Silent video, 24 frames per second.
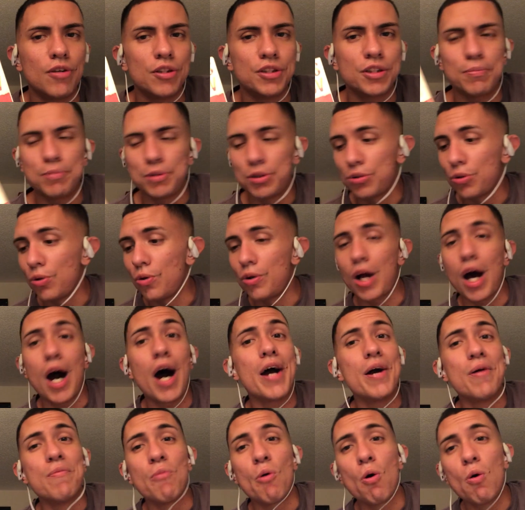first episode.
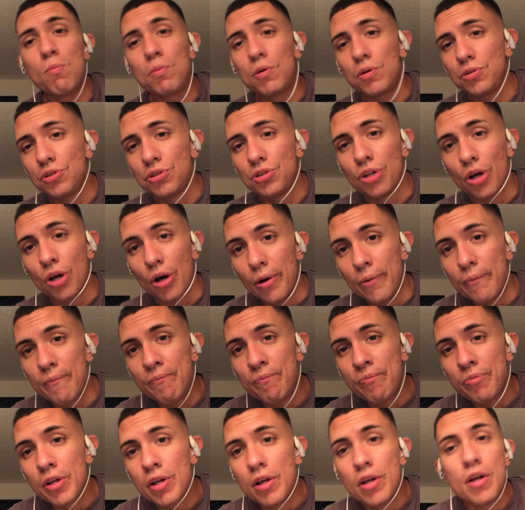I am almost done.
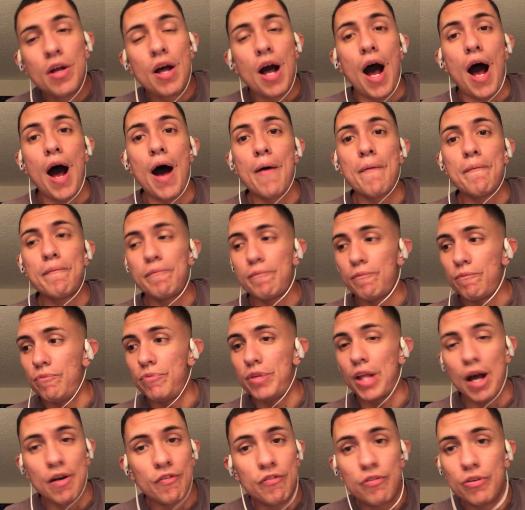I'm
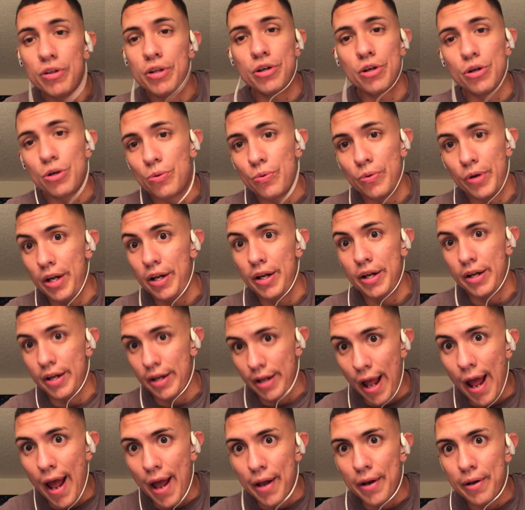definitely gonna read it
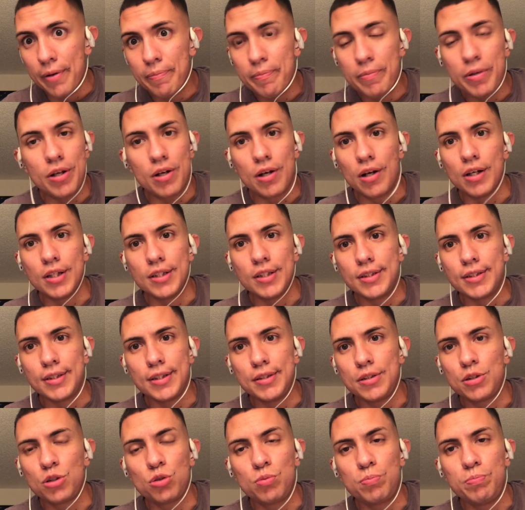again because
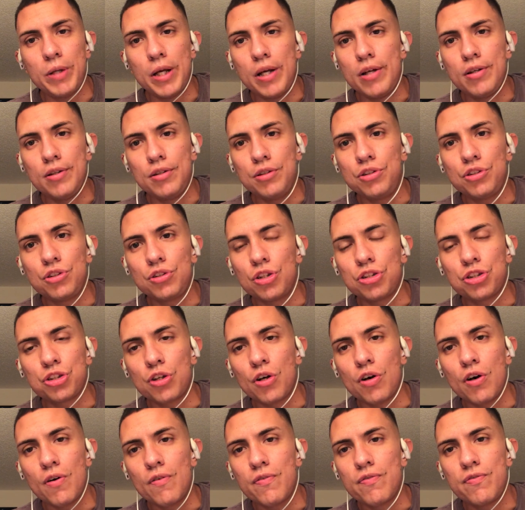it's been such
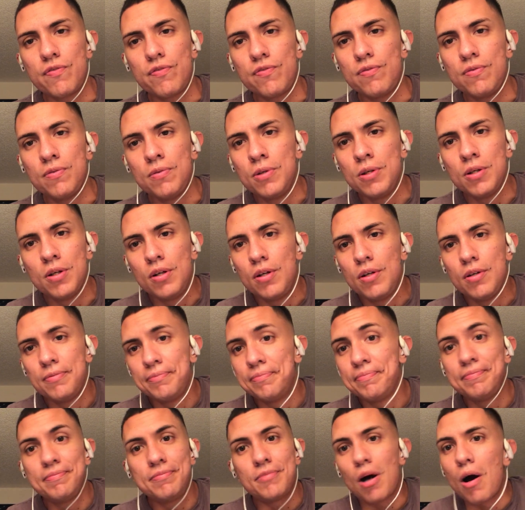a
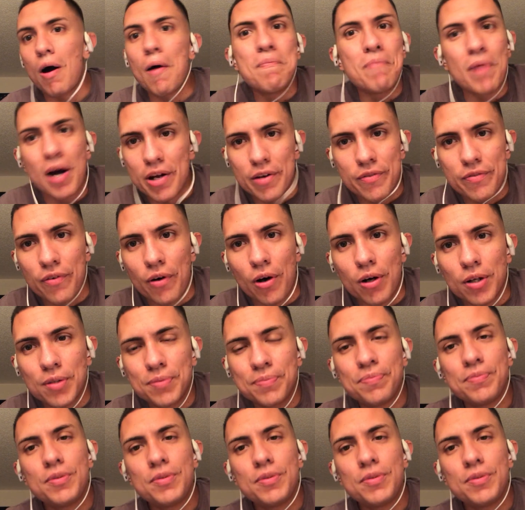a mindfuck.